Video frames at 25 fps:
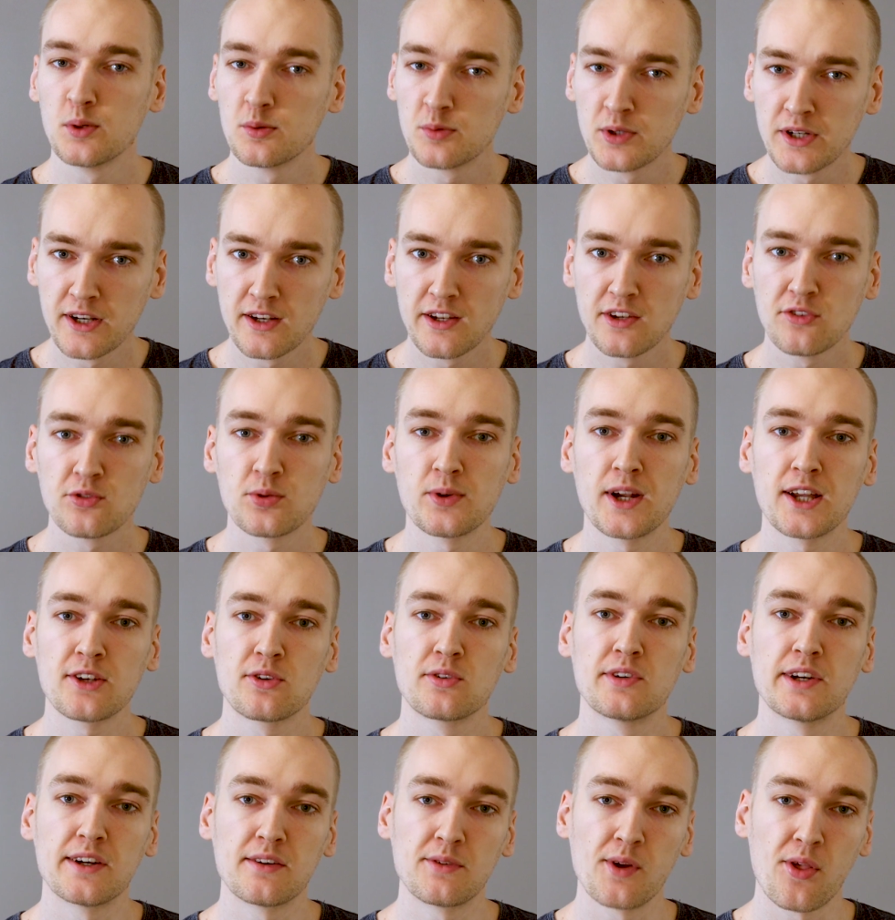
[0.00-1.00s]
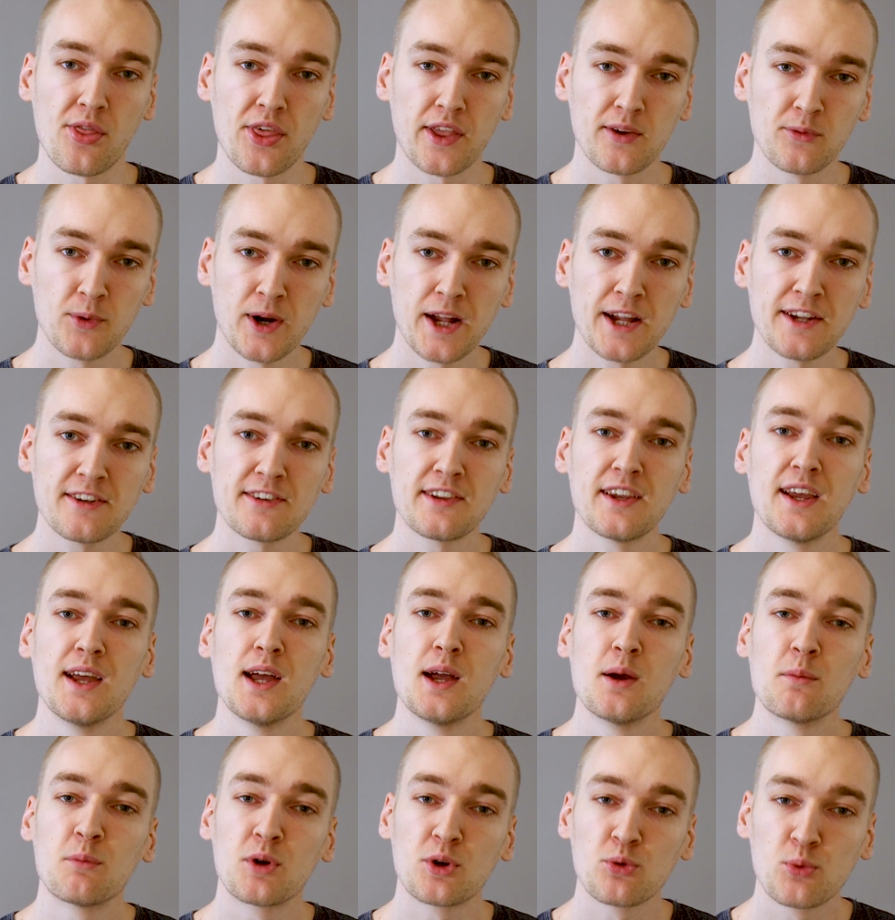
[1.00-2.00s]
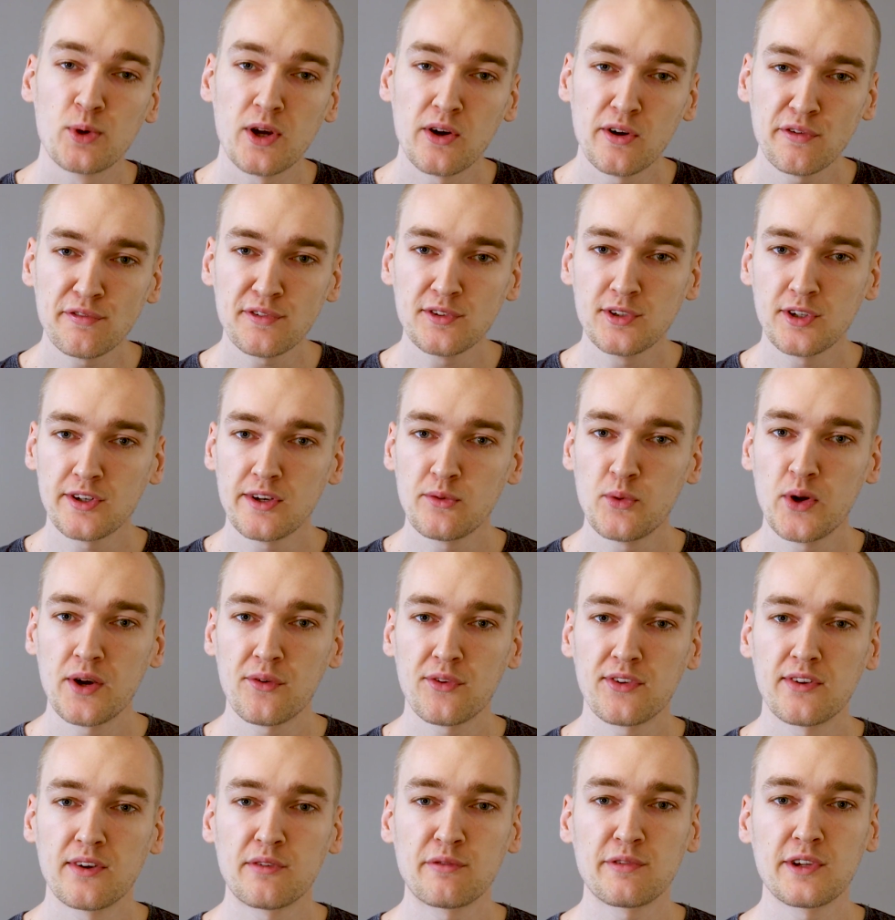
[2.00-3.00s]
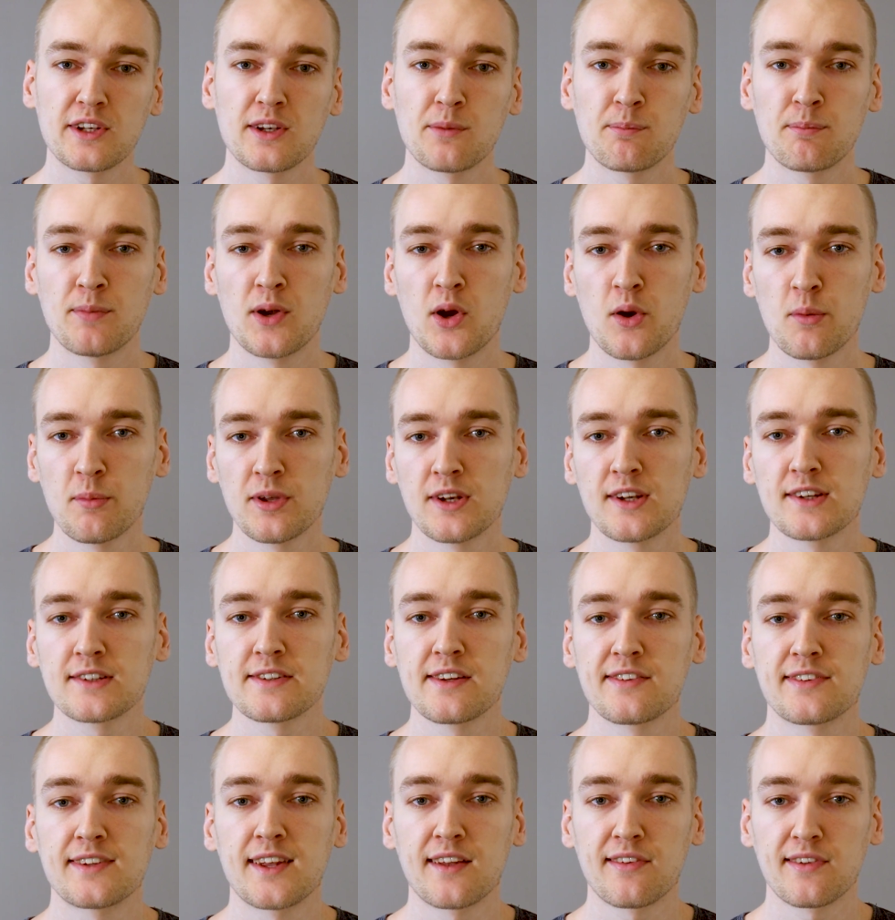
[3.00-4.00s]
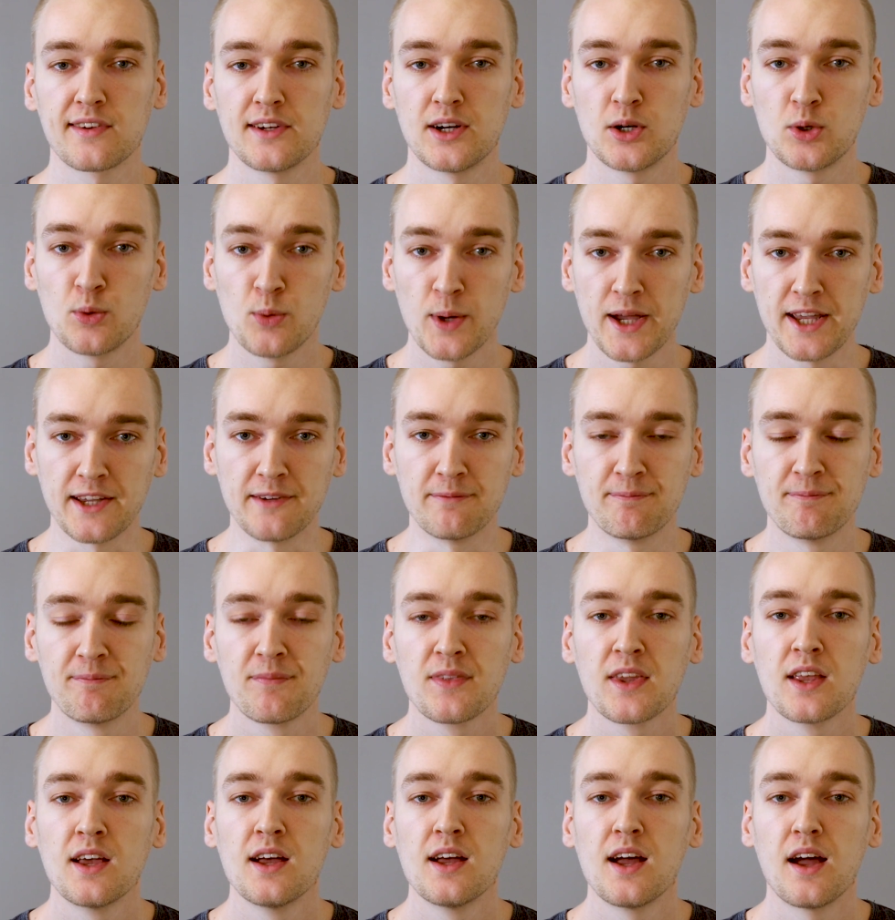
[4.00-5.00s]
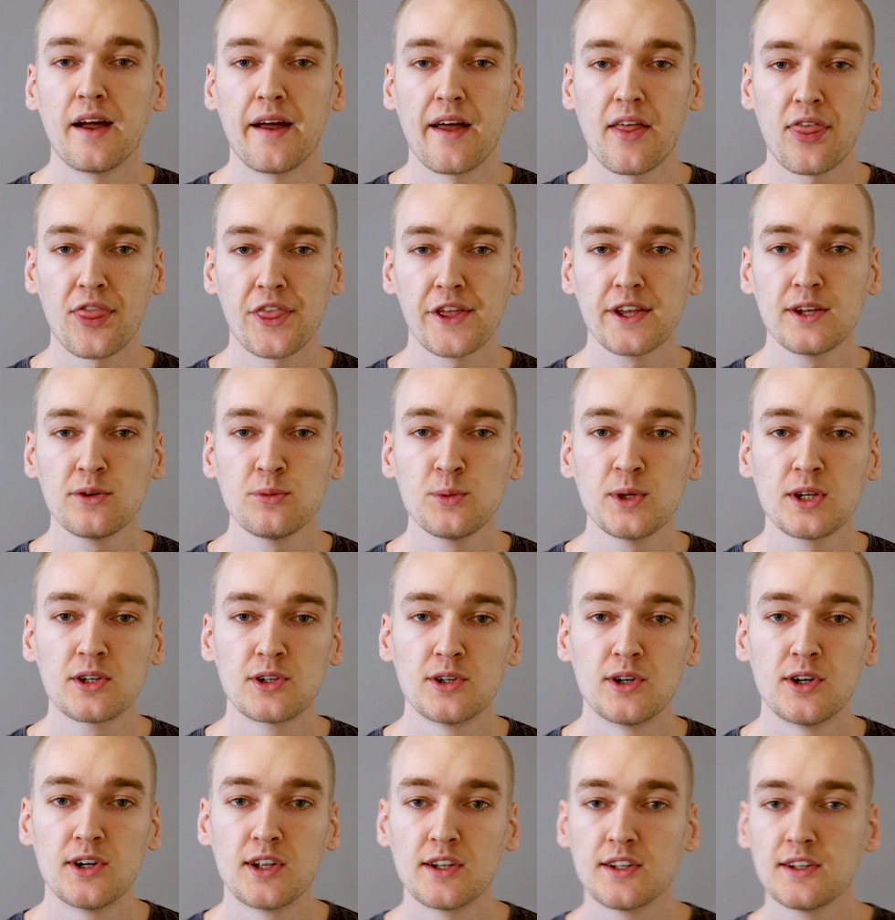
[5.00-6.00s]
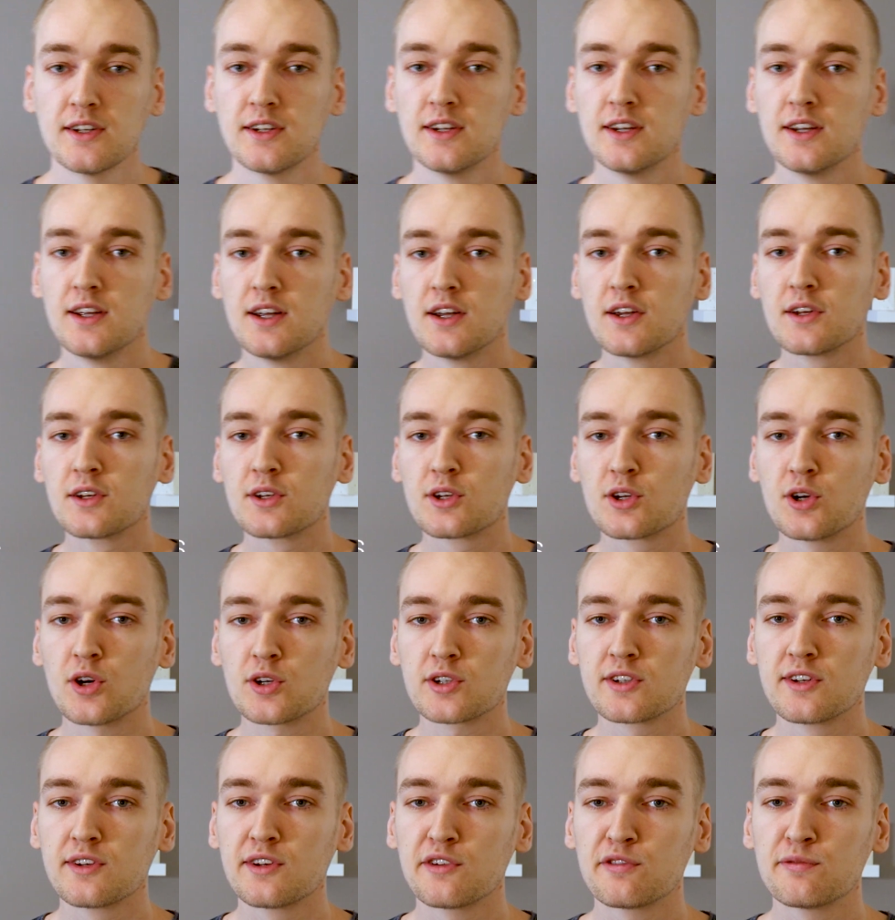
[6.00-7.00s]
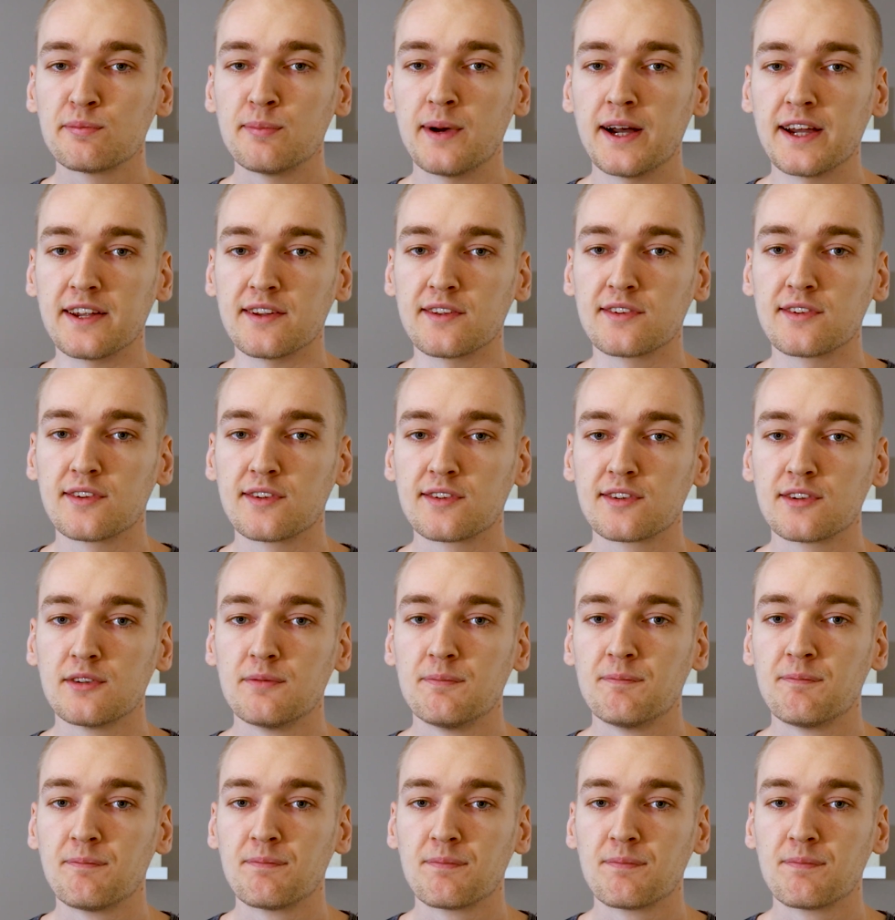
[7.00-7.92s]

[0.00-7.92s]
We really try to do everything right, but we're often not aware of something that permanently stands in our way. A thing we call cognitive biases.